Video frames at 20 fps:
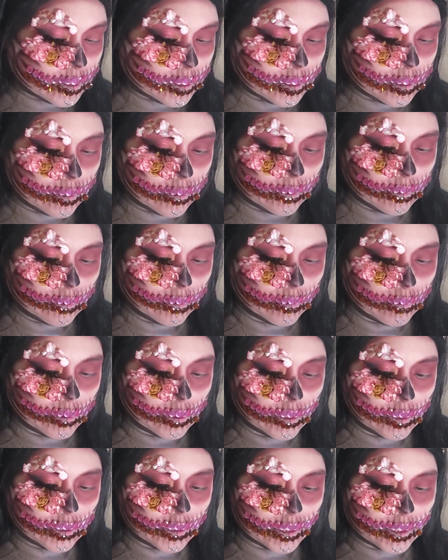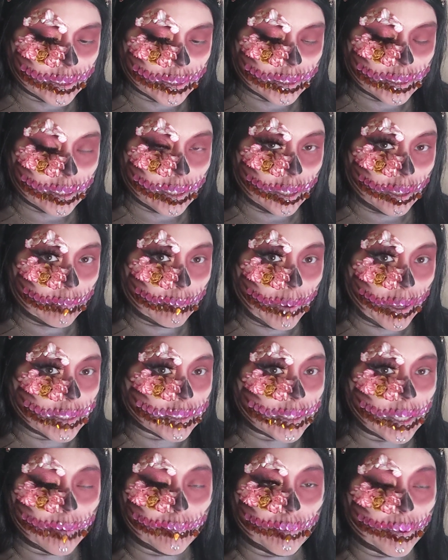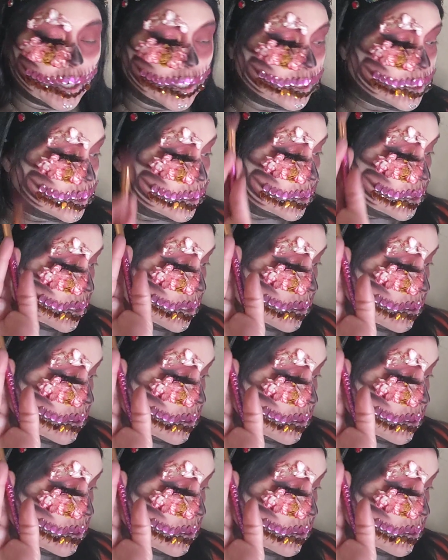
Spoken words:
to just clean my same brush.